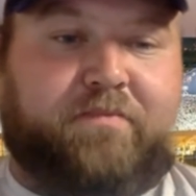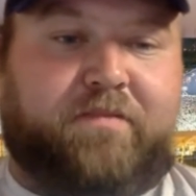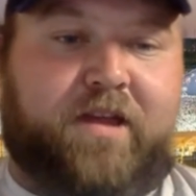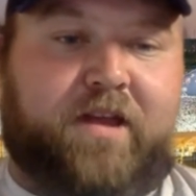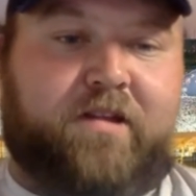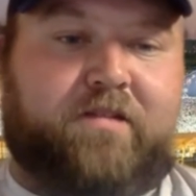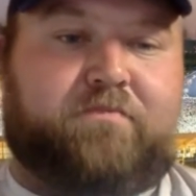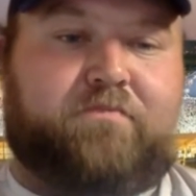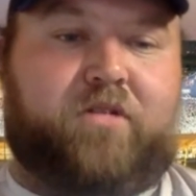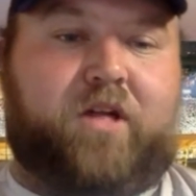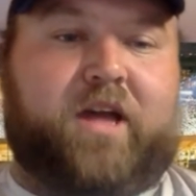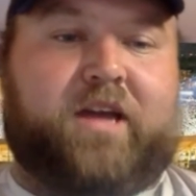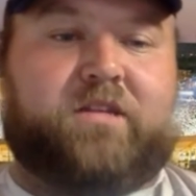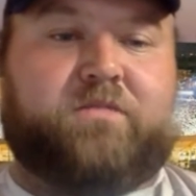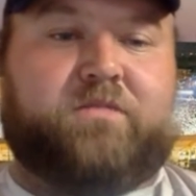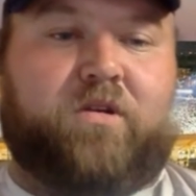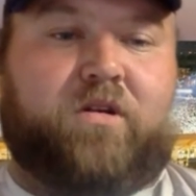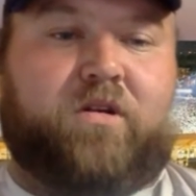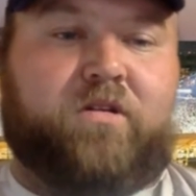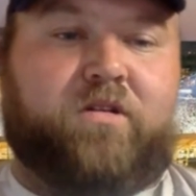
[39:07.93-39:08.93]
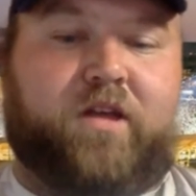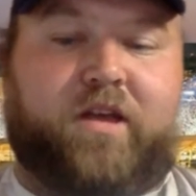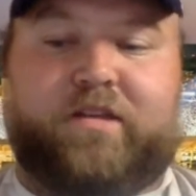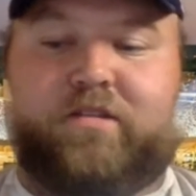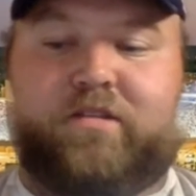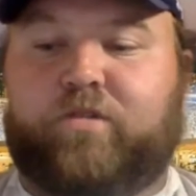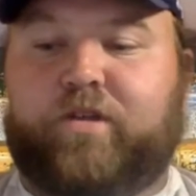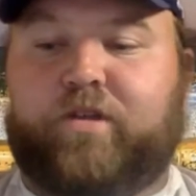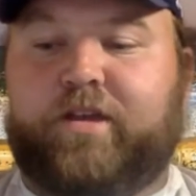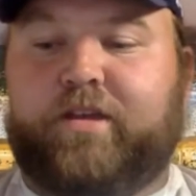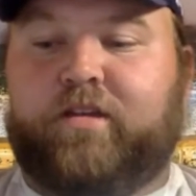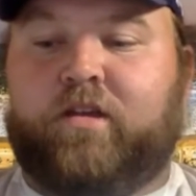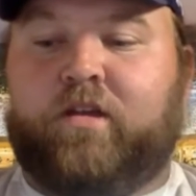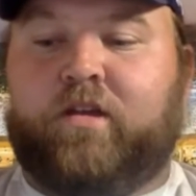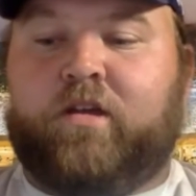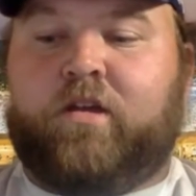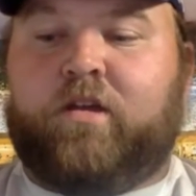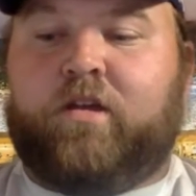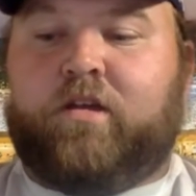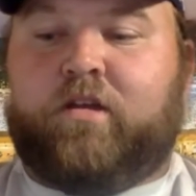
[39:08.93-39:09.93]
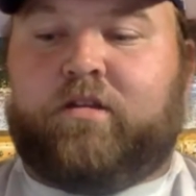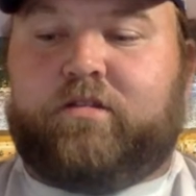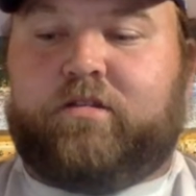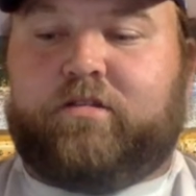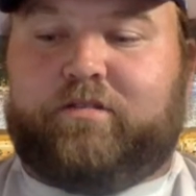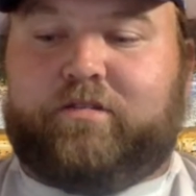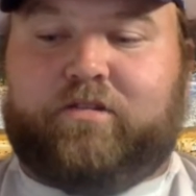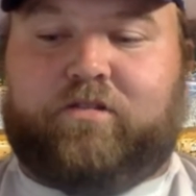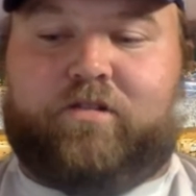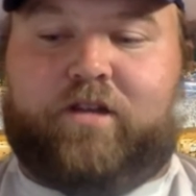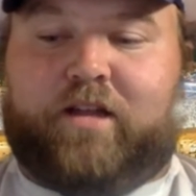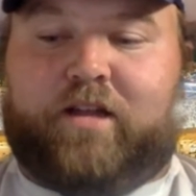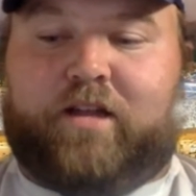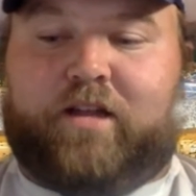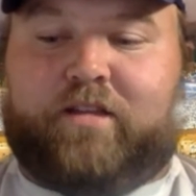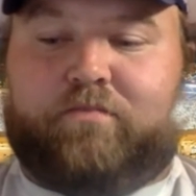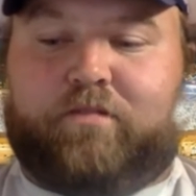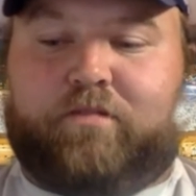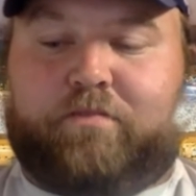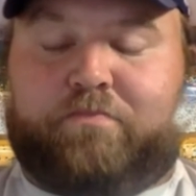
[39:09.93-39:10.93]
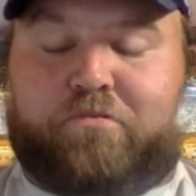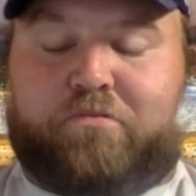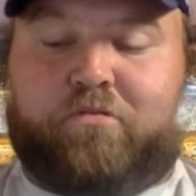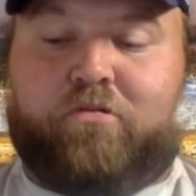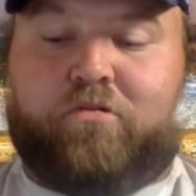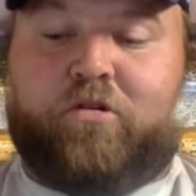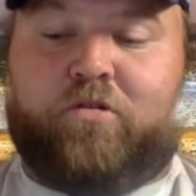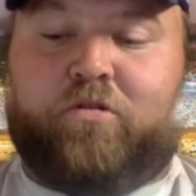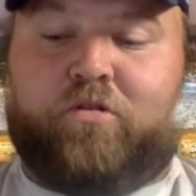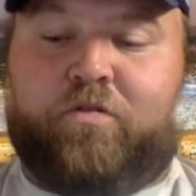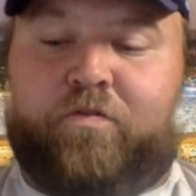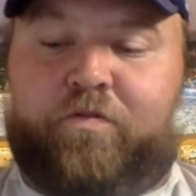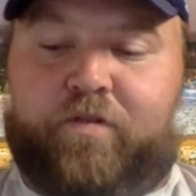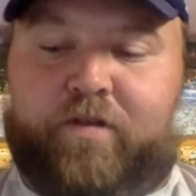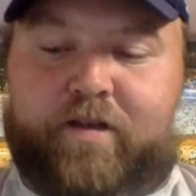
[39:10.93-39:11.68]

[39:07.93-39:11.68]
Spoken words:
down in Blacksburg last week. Still got something to prove.